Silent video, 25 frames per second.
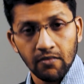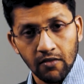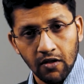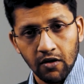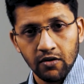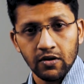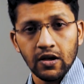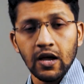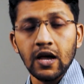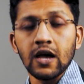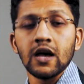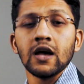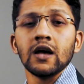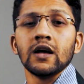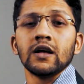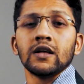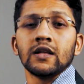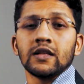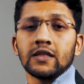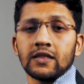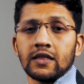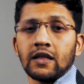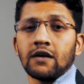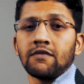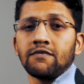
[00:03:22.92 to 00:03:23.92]
Okay.
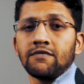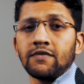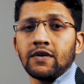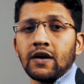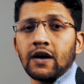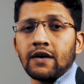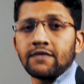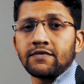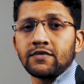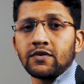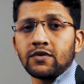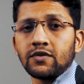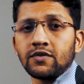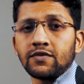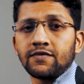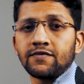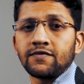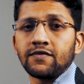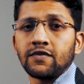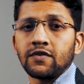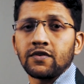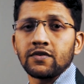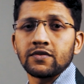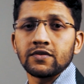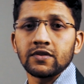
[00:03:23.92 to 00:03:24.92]
Now we have to look
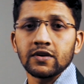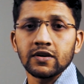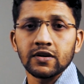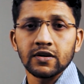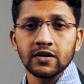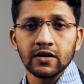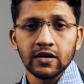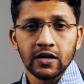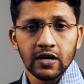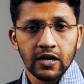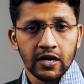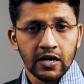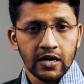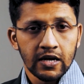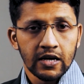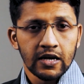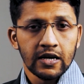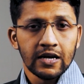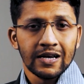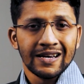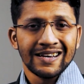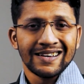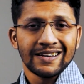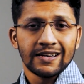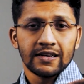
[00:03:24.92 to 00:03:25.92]
for the
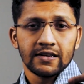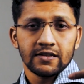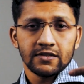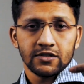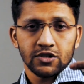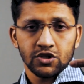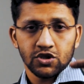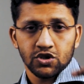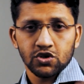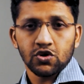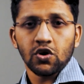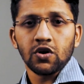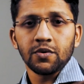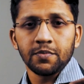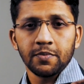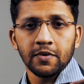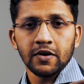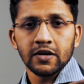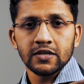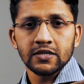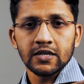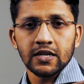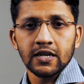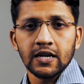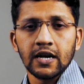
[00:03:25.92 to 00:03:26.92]
Scorpio
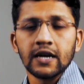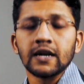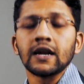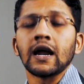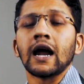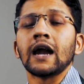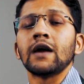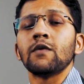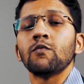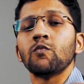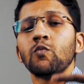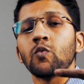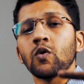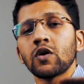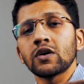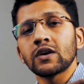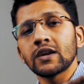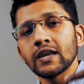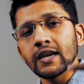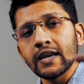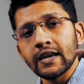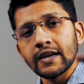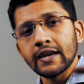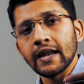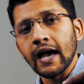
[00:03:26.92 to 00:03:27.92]
Ascendant and
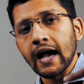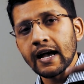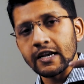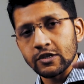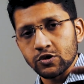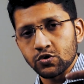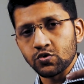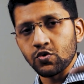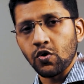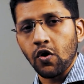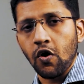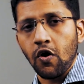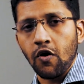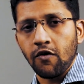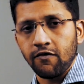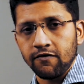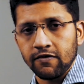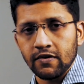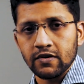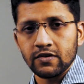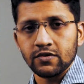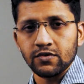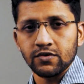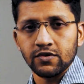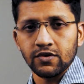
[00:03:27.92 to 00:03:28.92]
what it has to
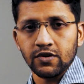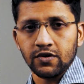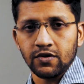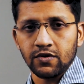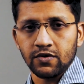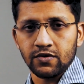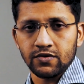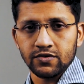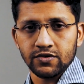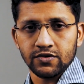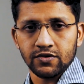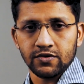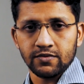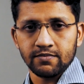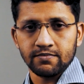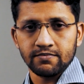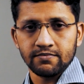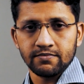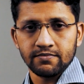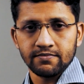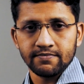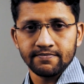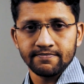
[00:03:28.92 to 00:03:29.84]
offer to your horoscope.